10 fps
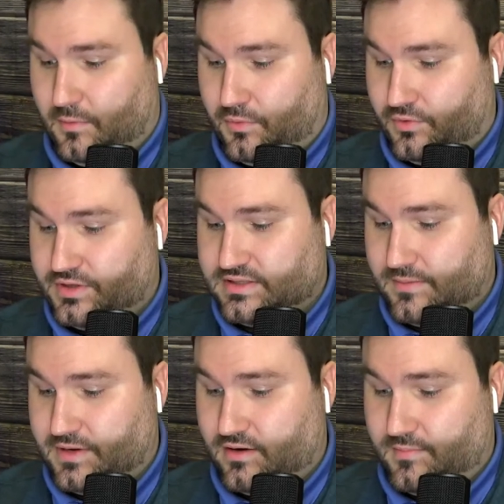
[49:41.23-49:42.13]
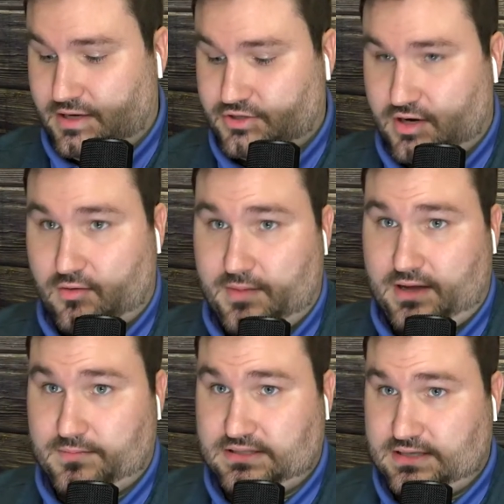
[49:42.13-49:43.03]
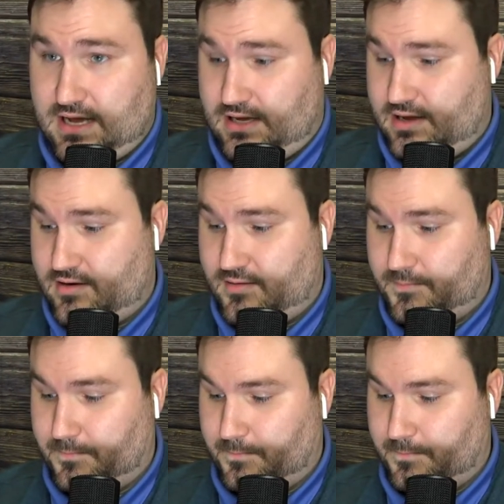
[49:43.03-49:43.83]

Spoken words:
to pull this up here to make sure I don't make a mistake here.